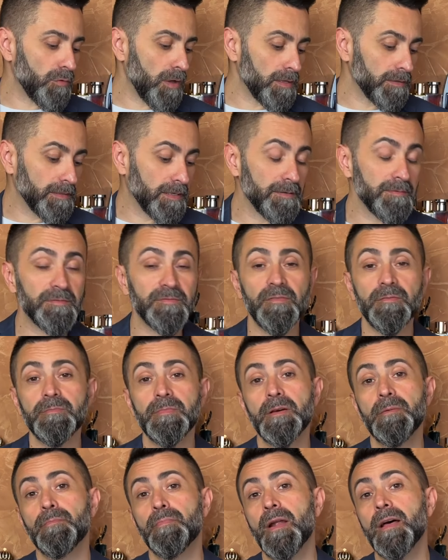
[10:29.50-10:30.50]
one comes from
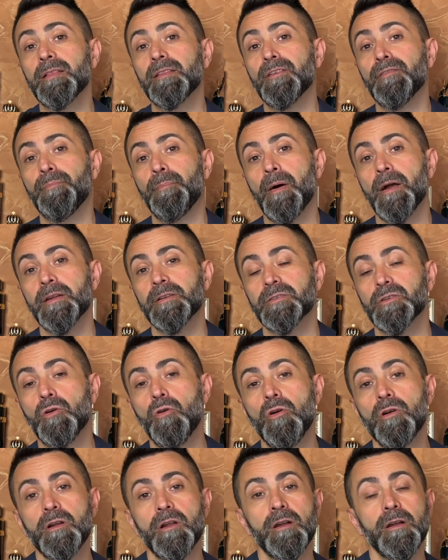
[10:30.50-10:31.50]
the brand of Paris
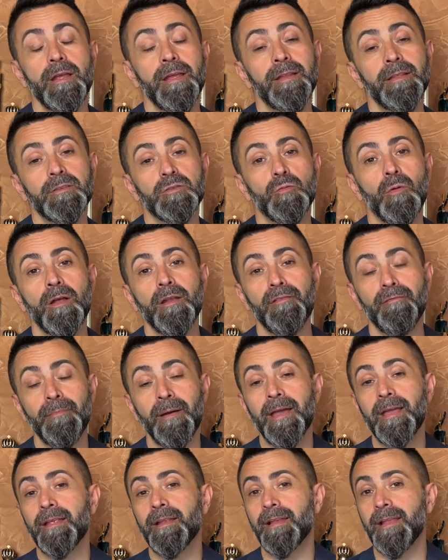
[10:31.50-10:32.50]
Corner and it's one of
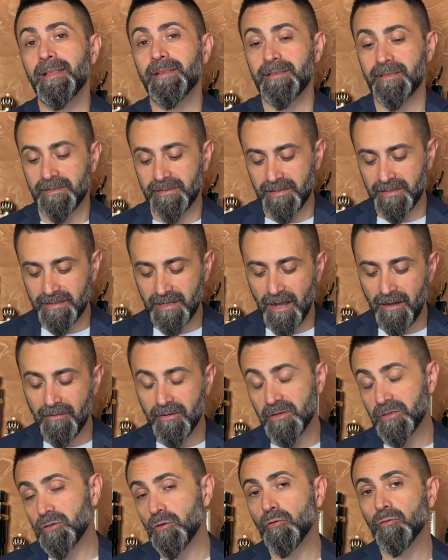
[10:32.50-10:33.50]
my latest
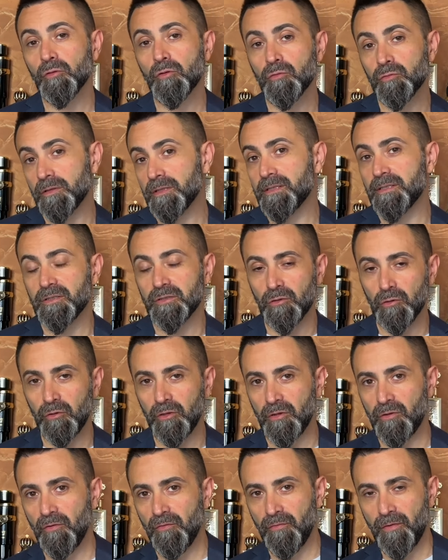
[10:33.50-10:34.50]
discoveries, although this is not
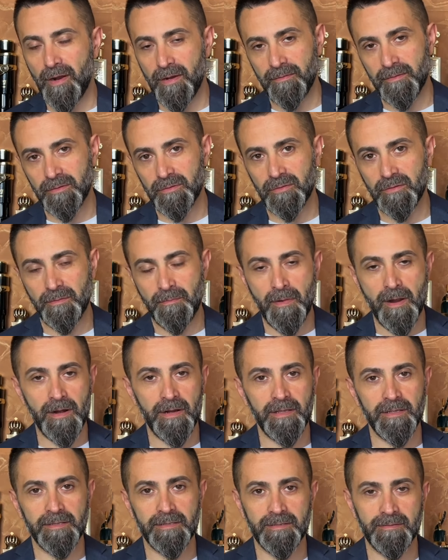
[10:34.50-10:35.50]
a new fragrance to the
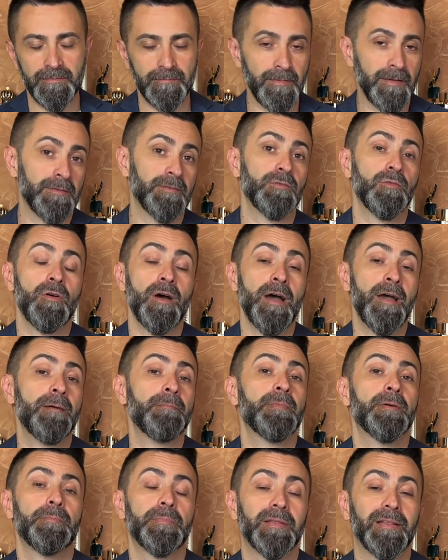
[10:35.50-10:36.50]
markets, uh, so I
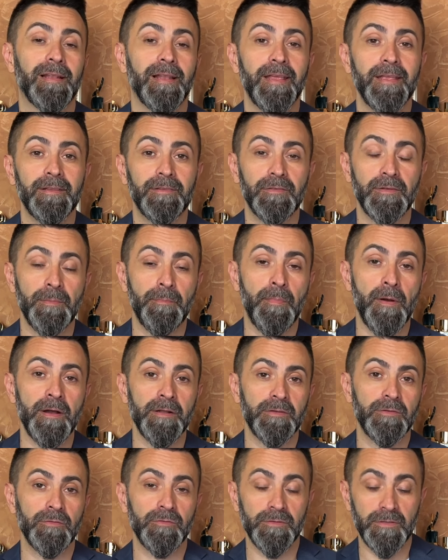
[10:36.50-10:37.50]
am a bit late to the
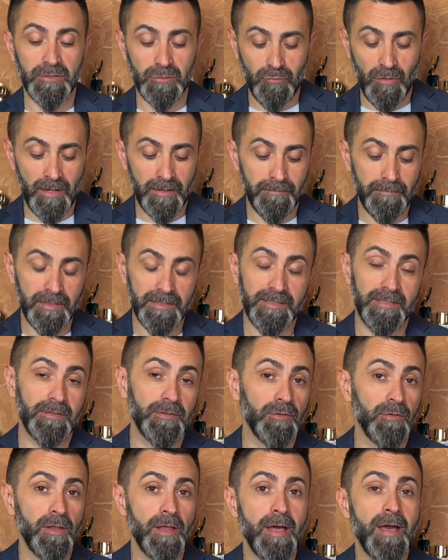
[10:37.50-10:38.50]
party on this one, but
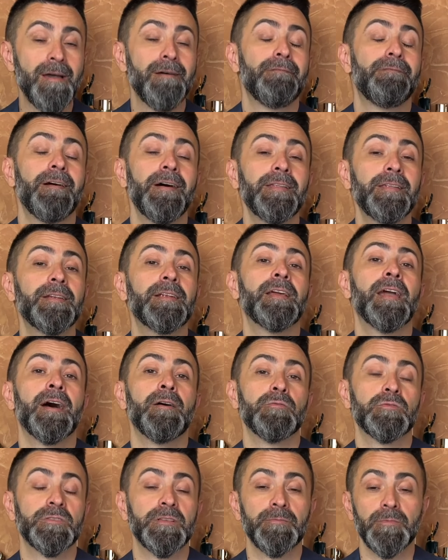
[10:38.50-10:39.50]
still, finally I
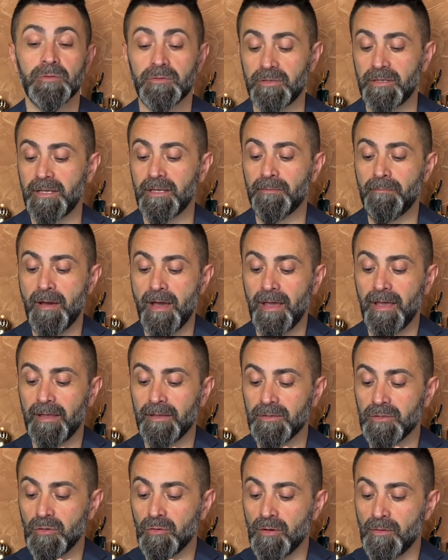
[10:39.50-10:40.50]
was able to get my
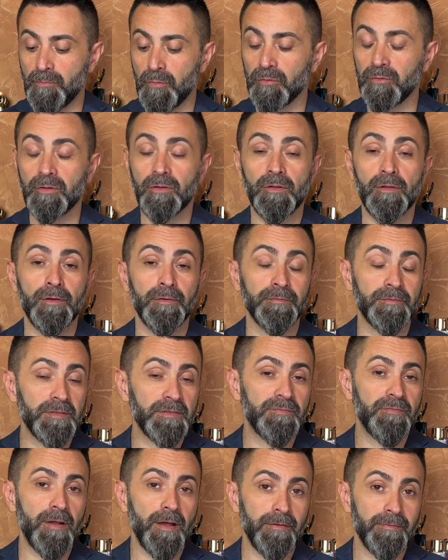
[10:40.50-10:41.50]
hands on a bottle of this
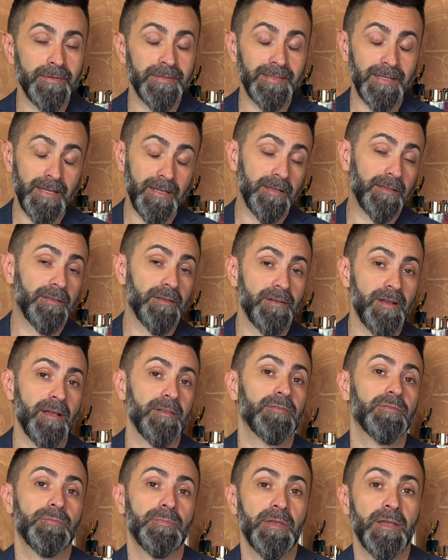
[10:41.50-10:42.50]
fragrance and it turned
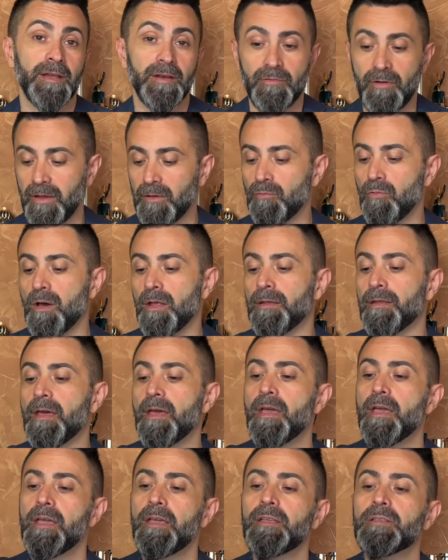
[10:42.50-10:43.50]
out to be a great one.
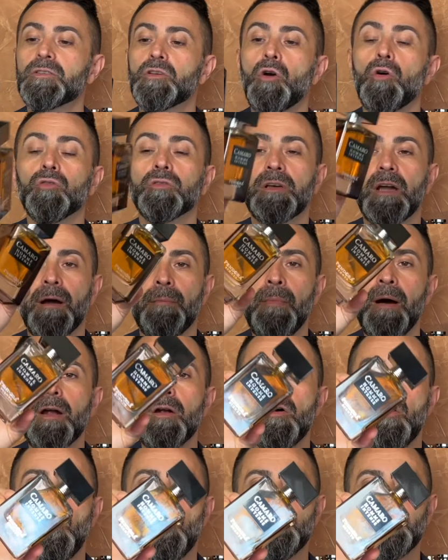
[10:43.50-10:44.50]
It's called
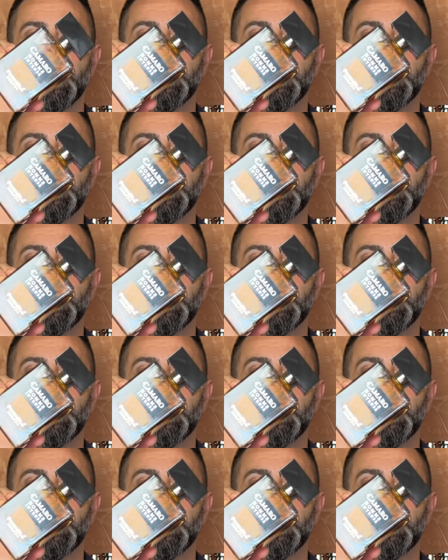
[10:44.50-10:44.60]
Camaro Homme